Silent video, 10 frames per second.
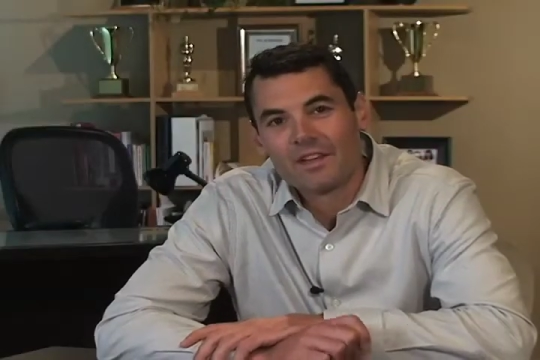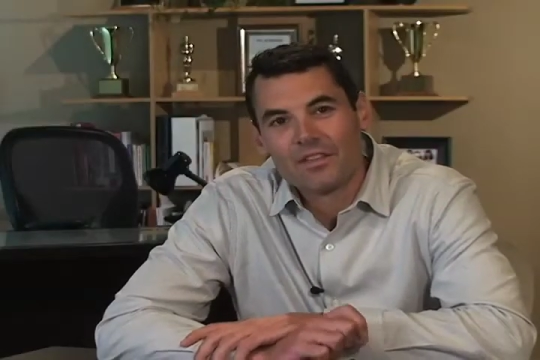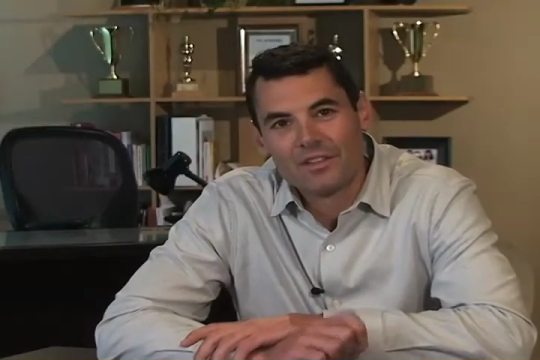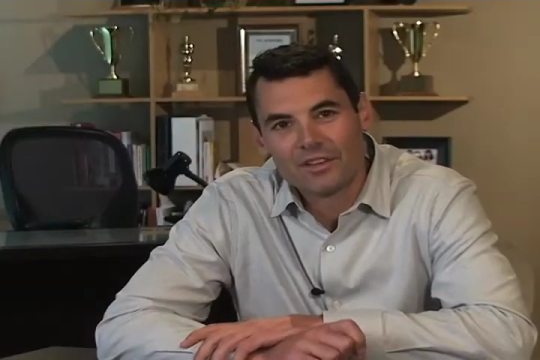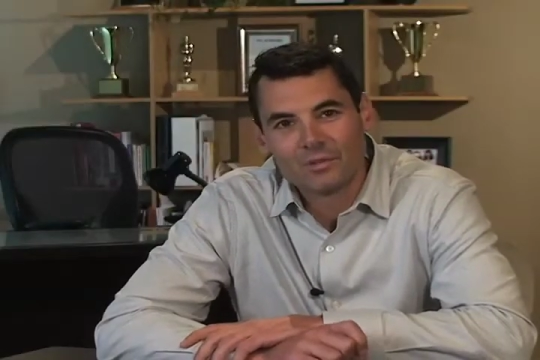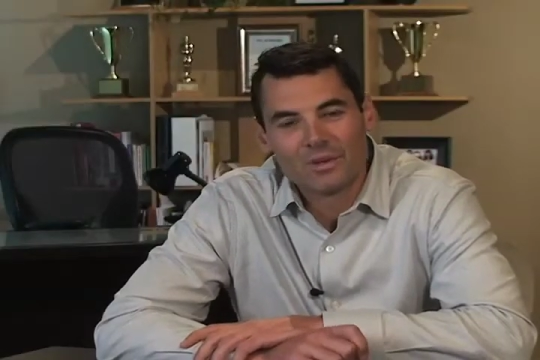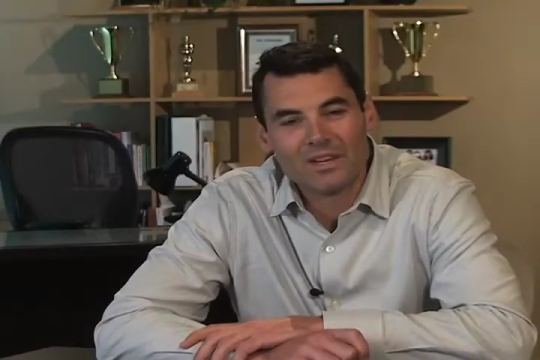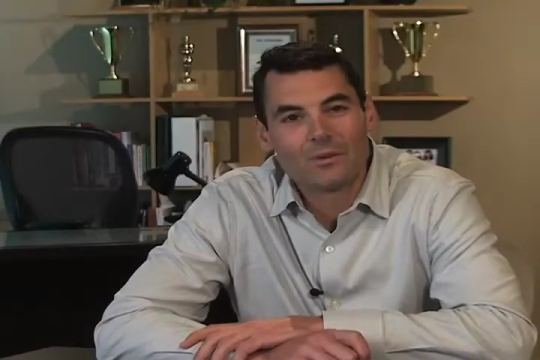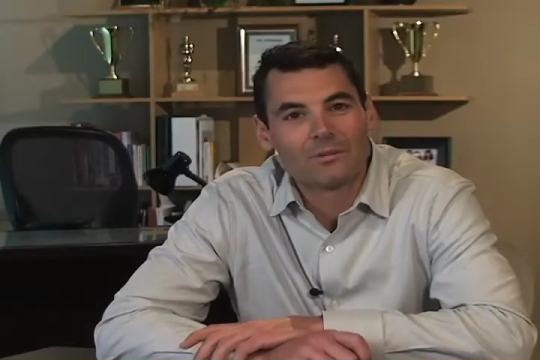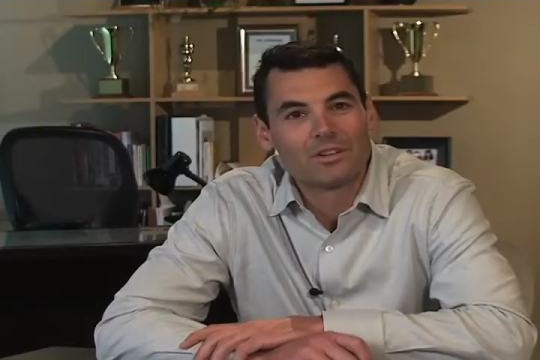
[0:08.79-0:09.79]
This
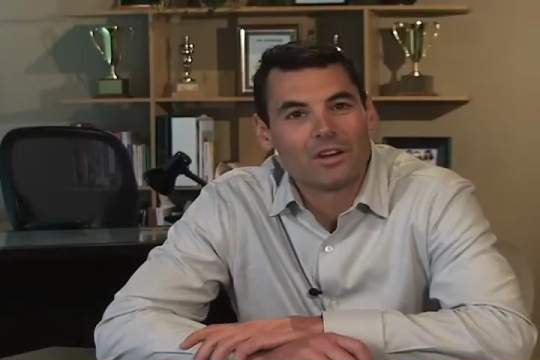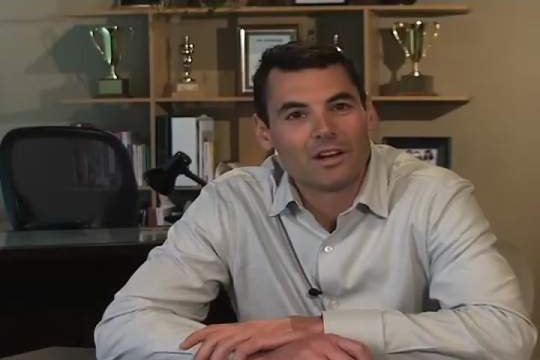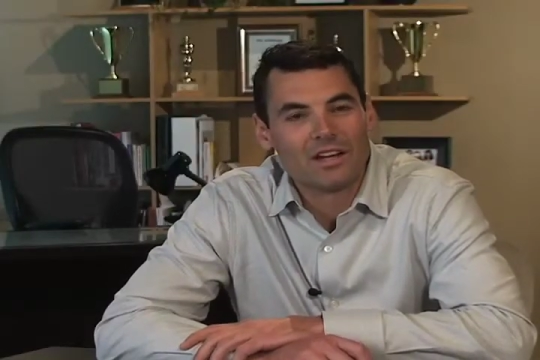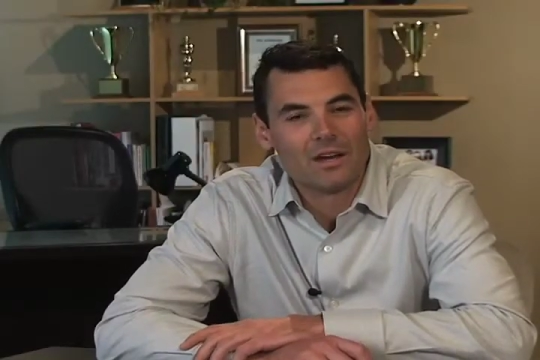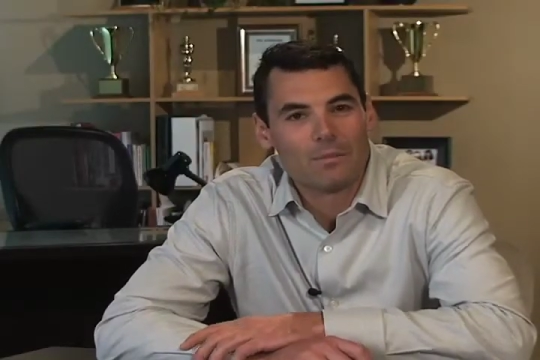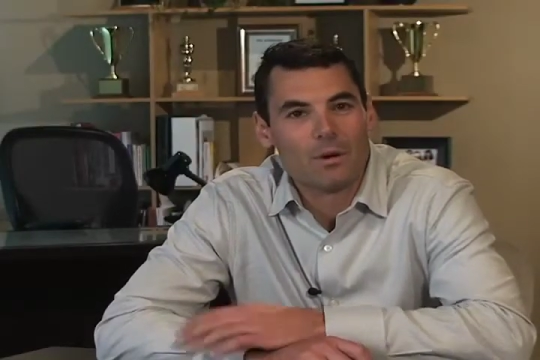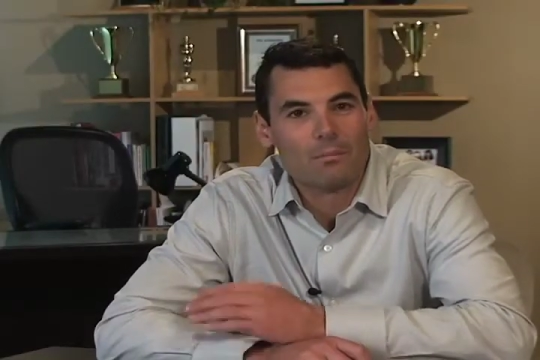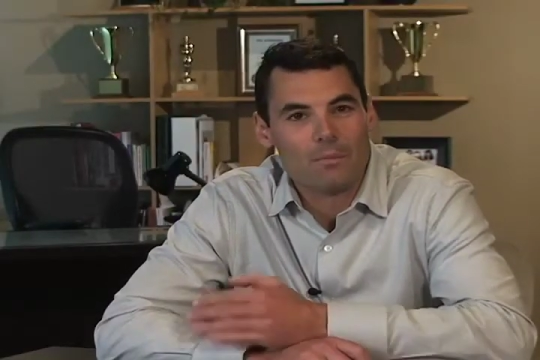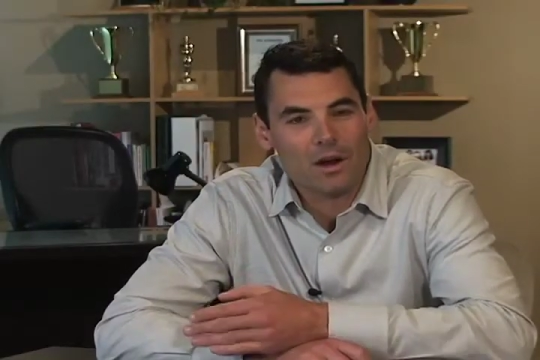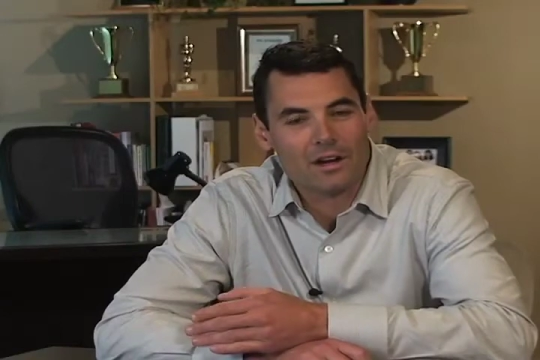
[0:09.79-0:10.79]
week, we're going to be talking about
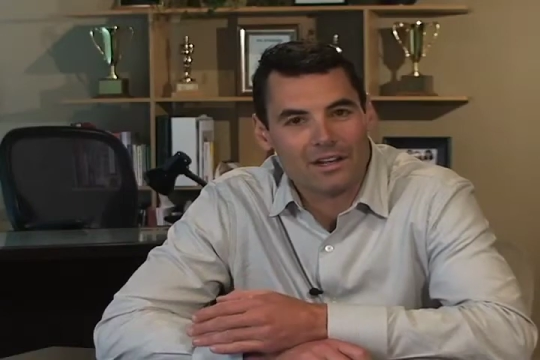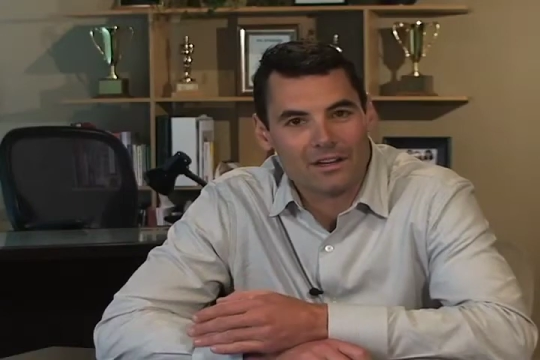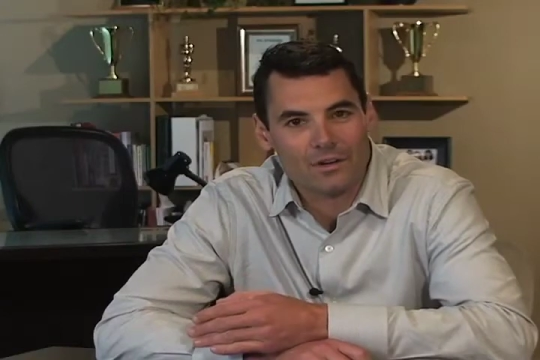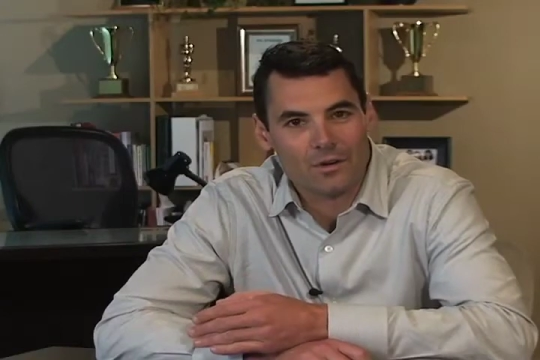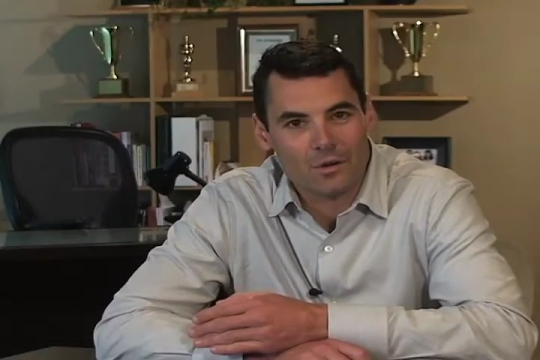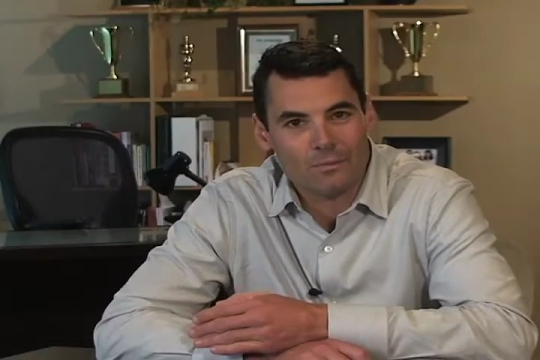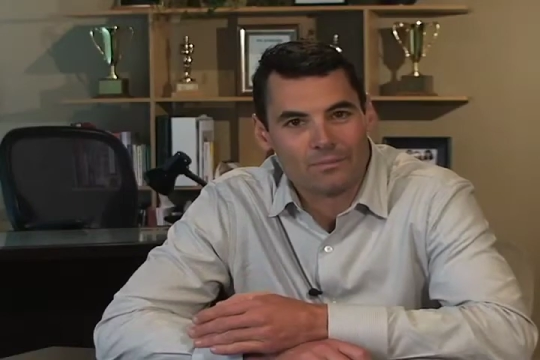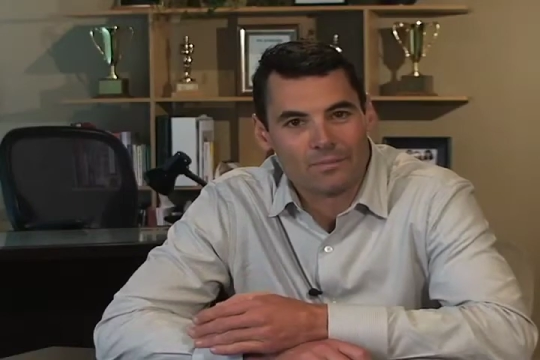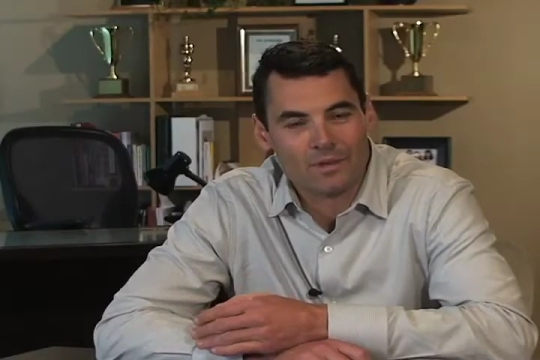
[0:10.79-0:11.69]
marketing your home.